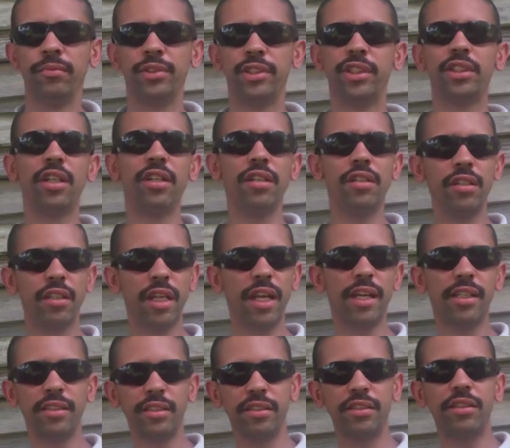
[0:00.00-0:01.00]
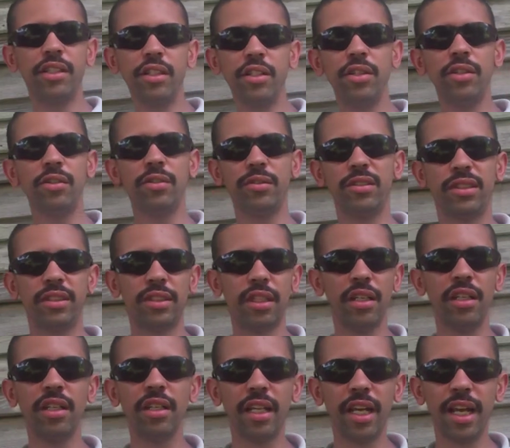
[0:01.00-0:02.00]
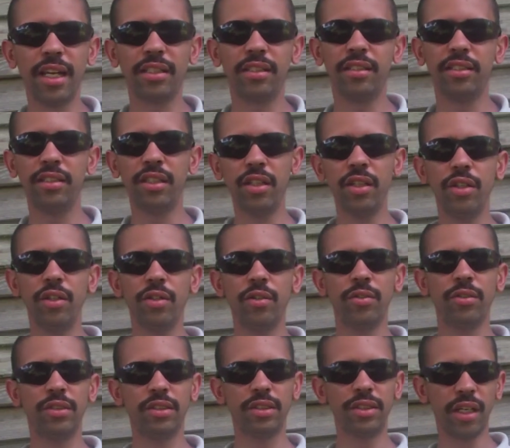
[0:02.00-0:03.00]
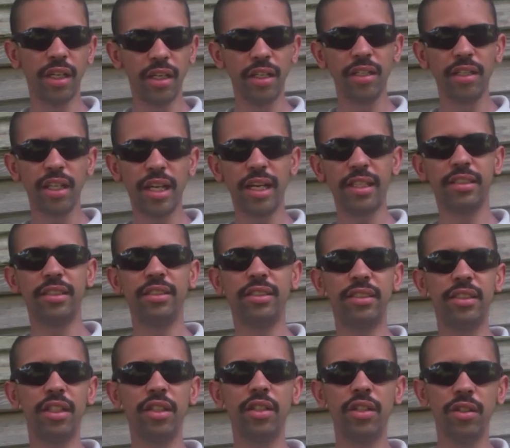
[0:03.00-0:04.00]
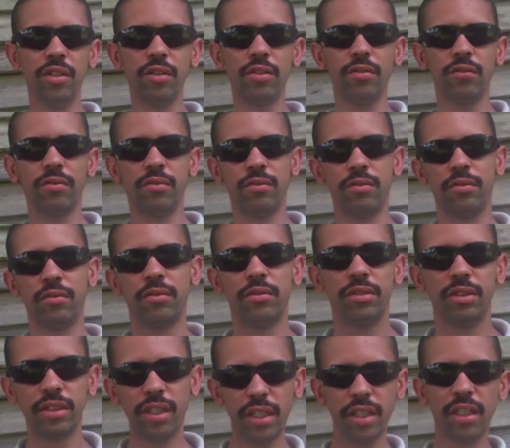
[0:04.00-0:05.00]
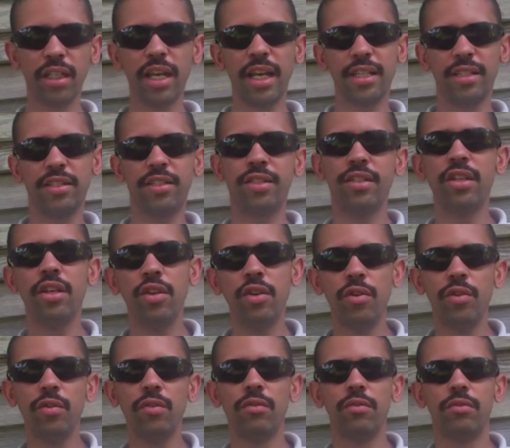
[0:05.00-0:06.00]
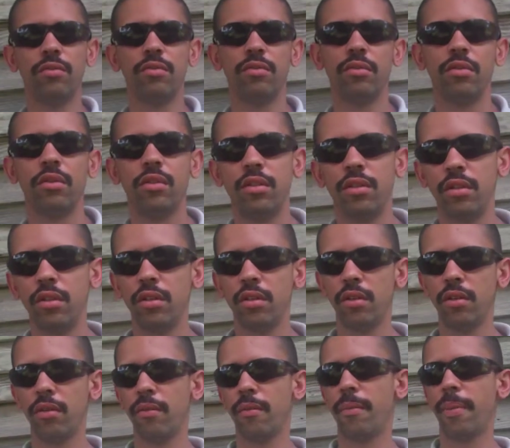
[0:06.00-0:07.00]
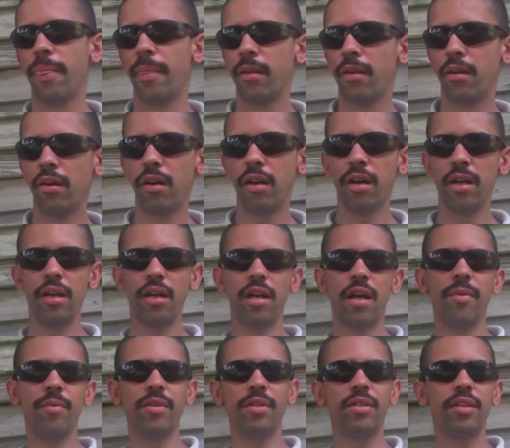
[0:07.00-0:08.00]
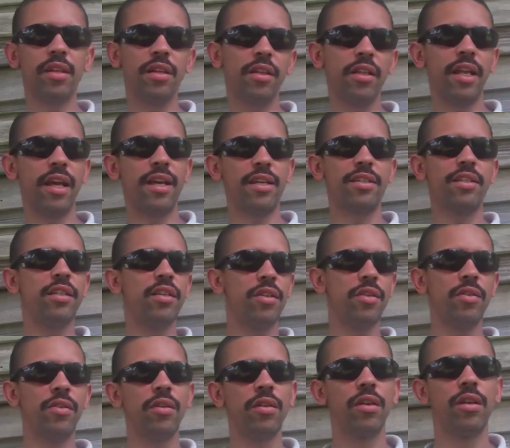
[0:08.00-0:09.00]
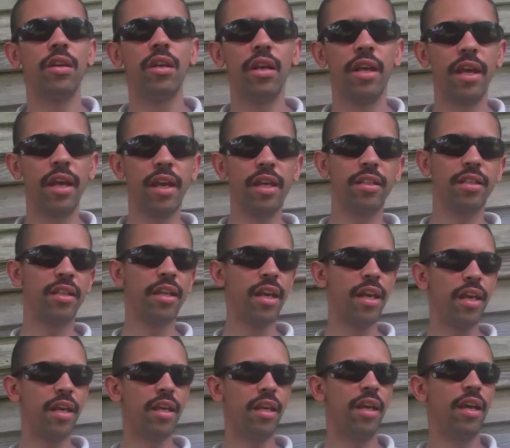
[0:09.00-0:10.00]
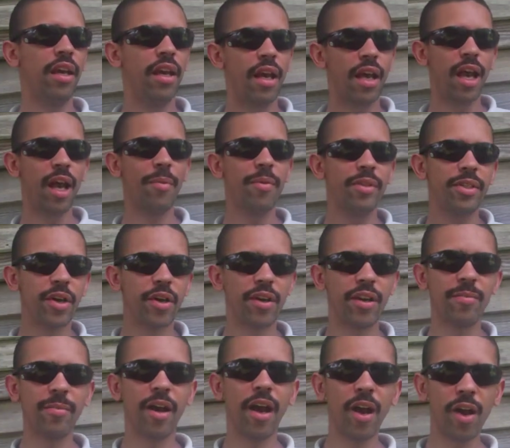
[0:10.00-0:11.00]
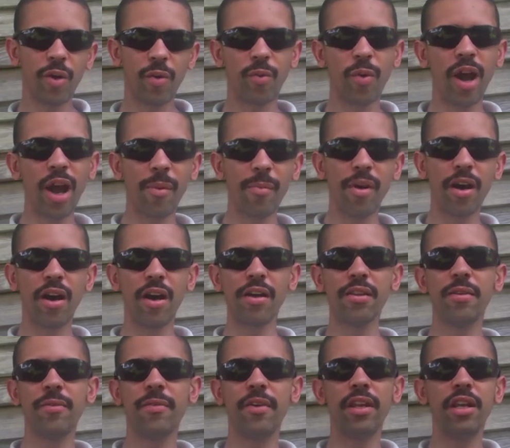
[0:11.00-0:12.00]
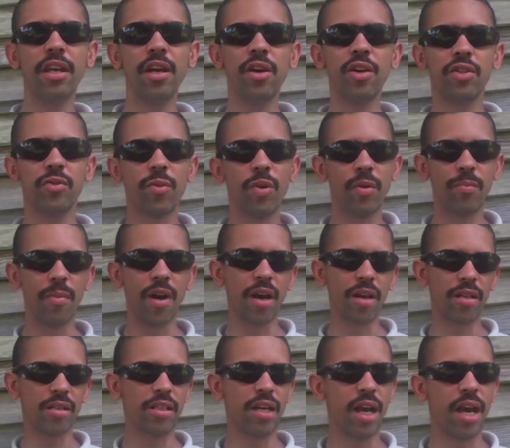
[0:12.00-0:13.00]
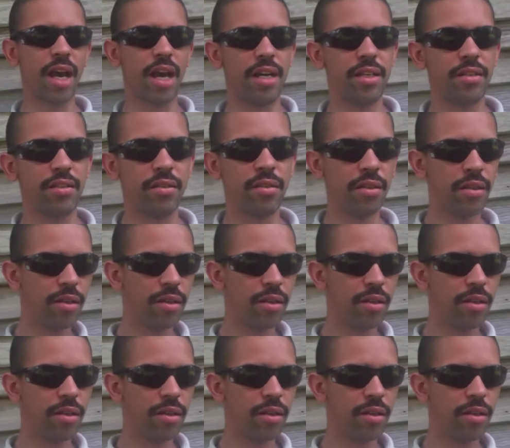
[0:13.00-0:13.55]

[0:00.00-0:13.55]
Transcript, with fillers: Sunglasses dude, sunglasses dude, sunglasses dude, sunglasses dude. Alright, I'm the sunglass dude, and today I'll be talking about why my other videos weren't monetized.